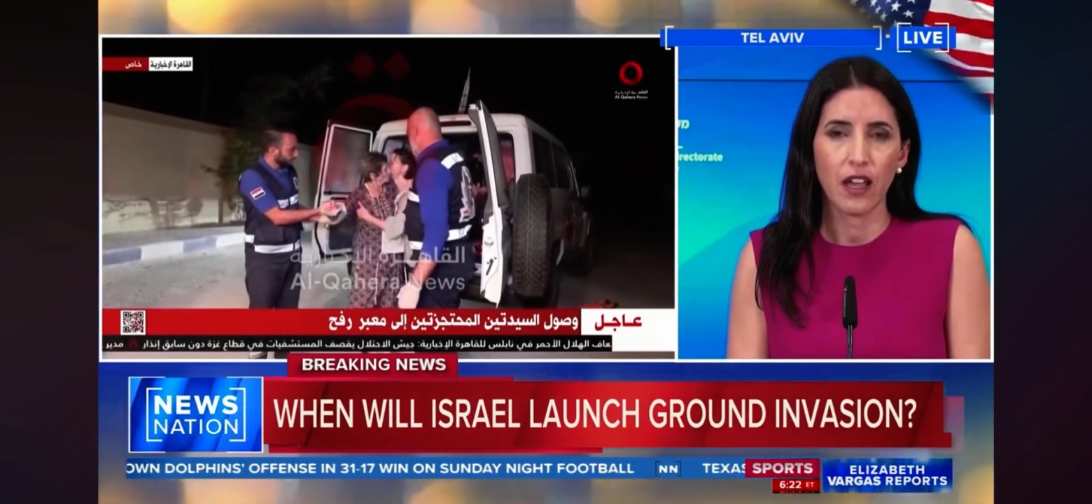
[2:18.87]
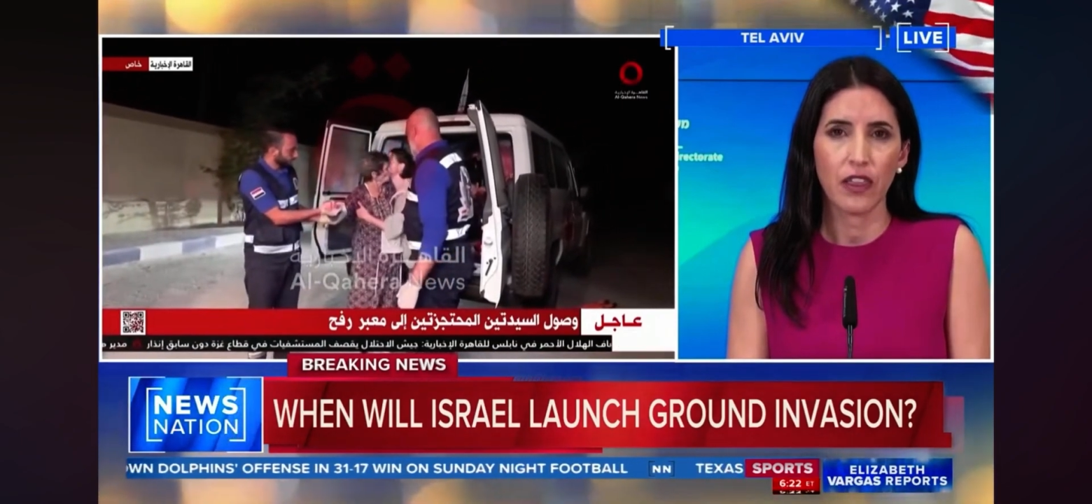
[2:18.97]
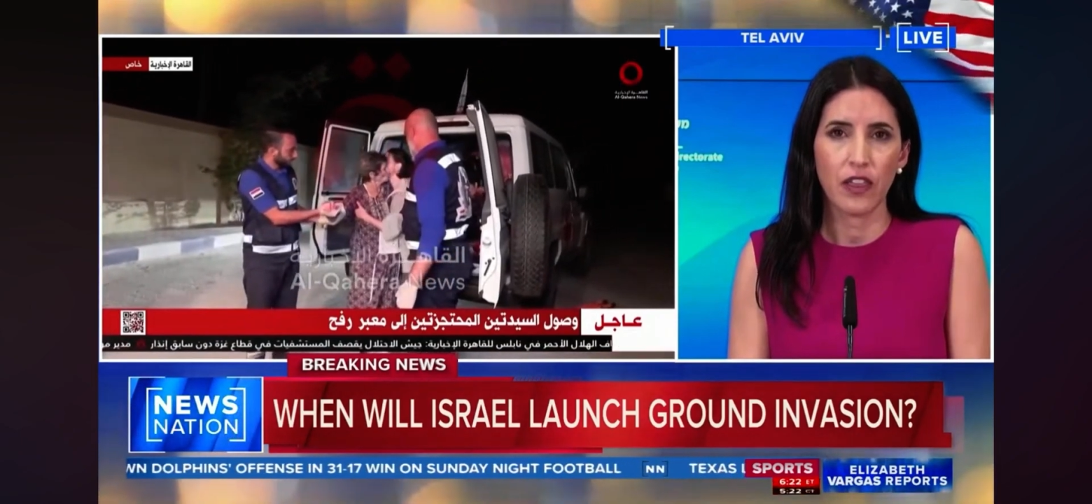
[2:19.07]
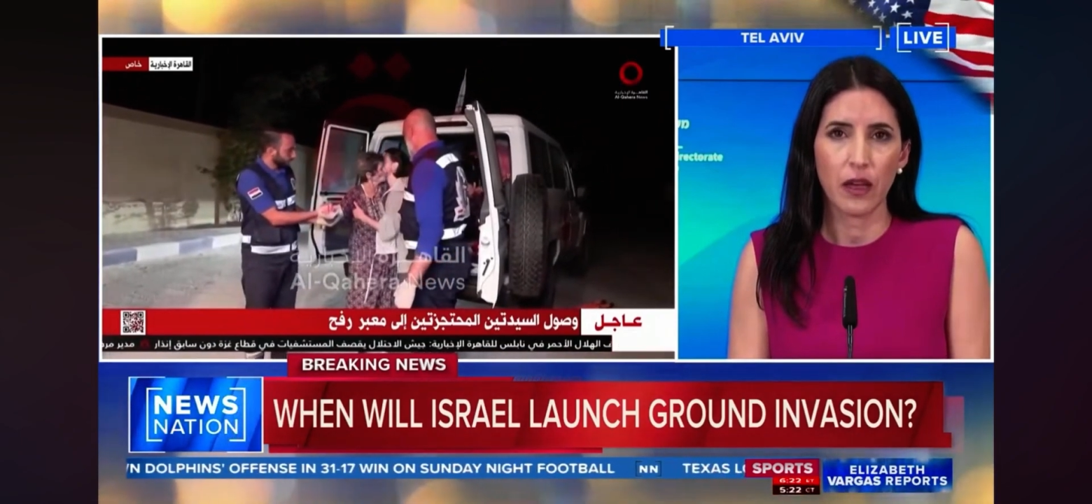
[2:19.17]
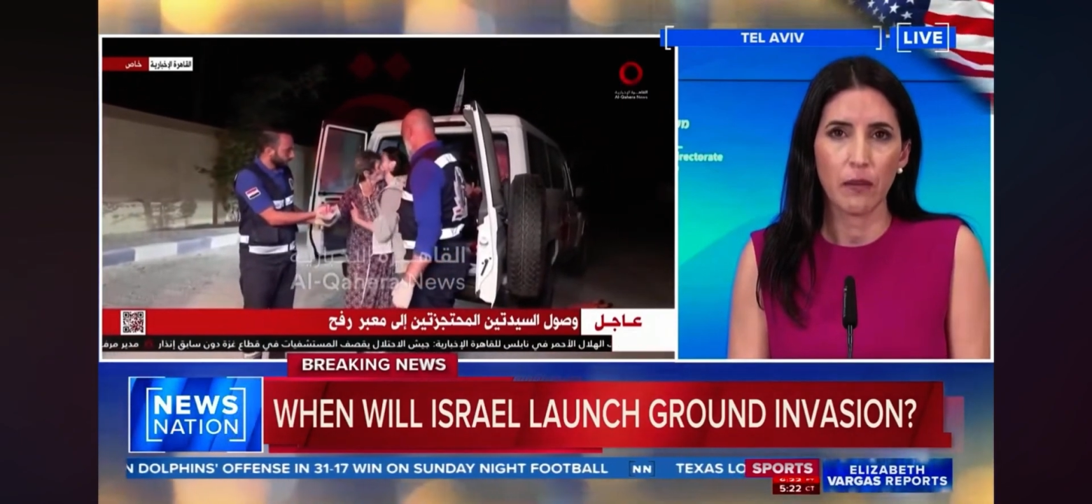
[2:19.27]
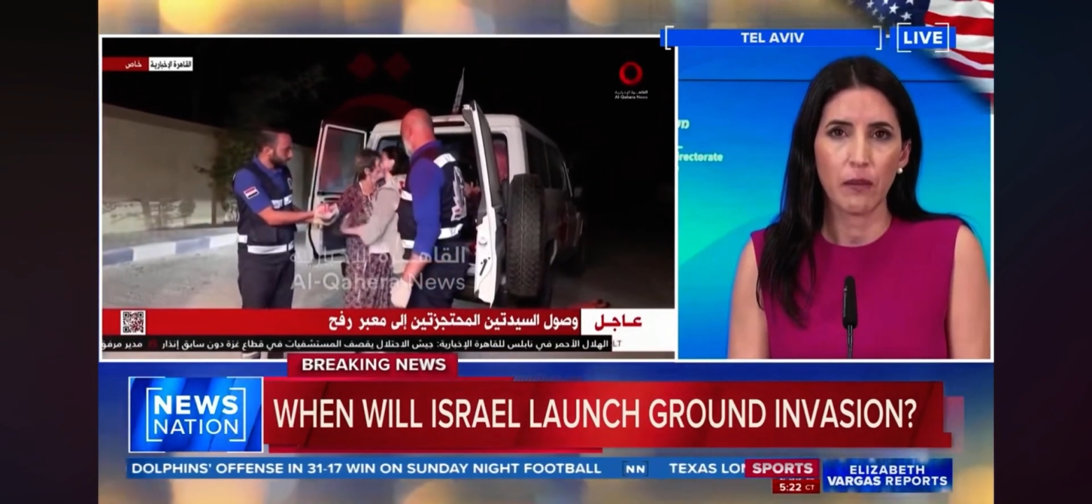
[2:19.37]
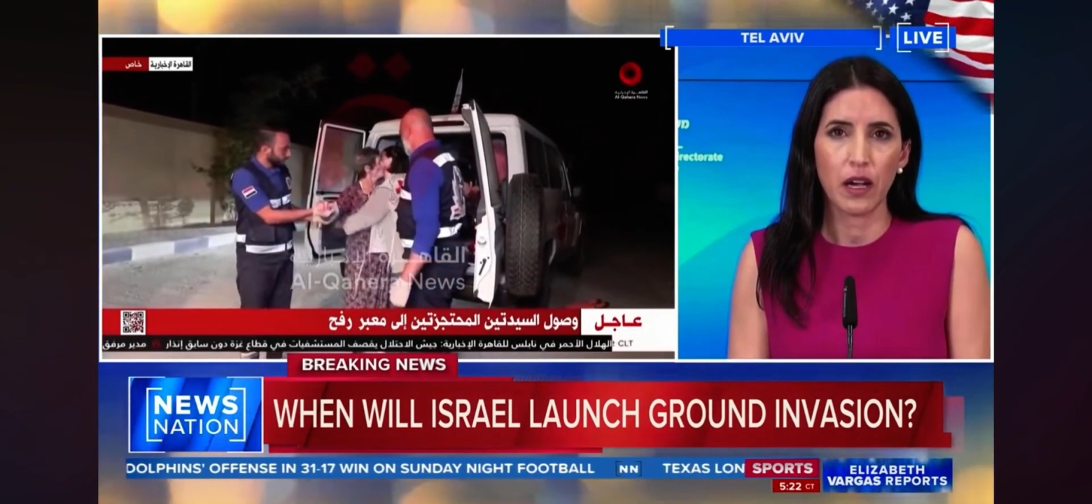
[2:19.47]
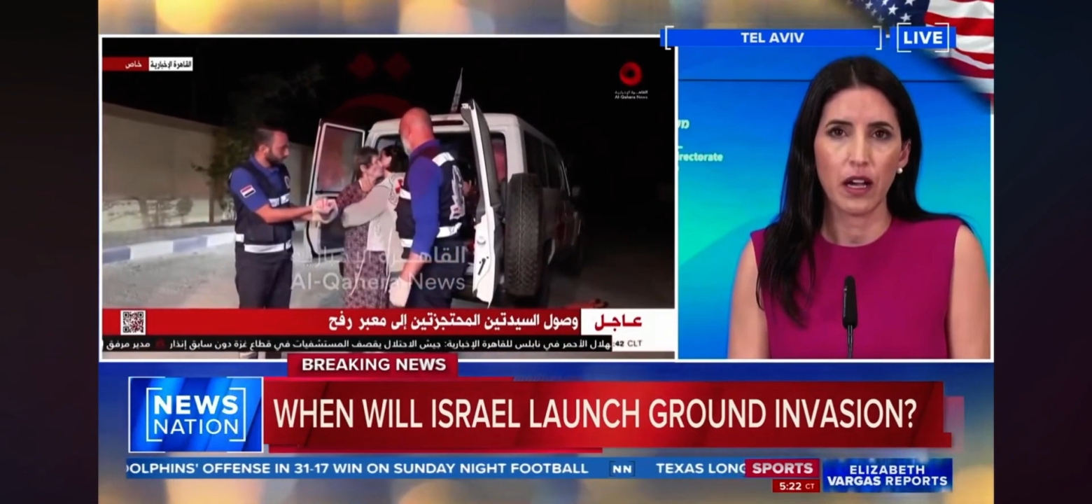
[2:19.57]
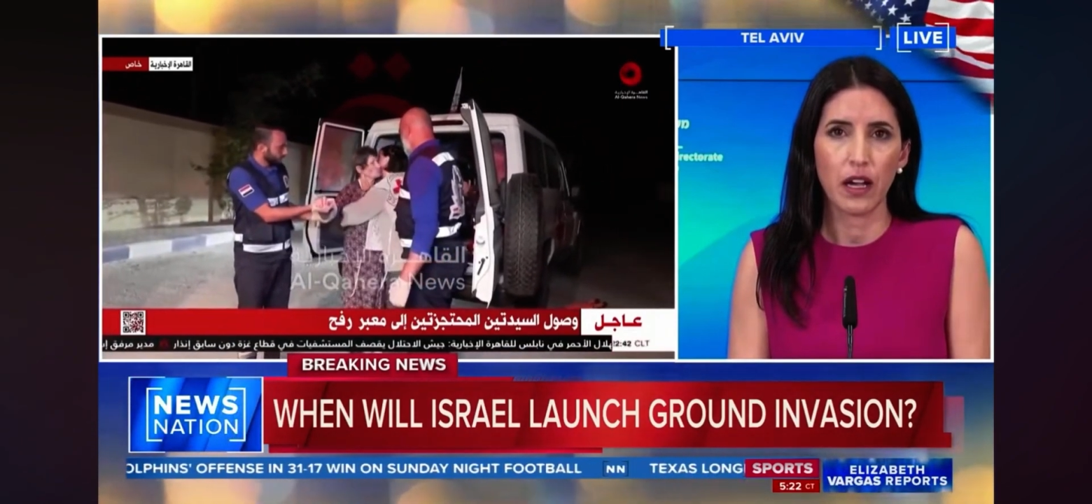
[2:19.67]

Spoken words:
them